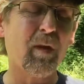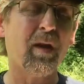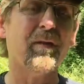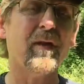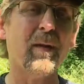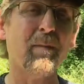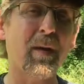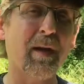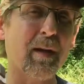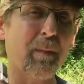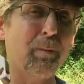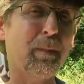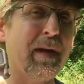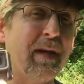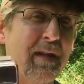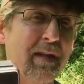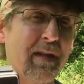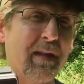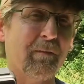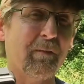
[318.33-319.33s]
They make a
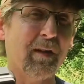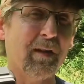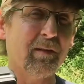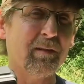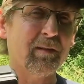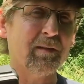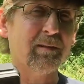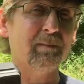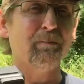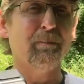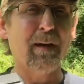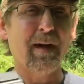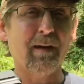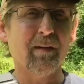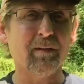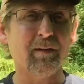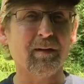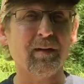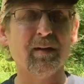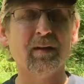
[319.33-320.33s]
pickaninny reel
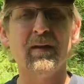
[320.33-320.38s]
mount.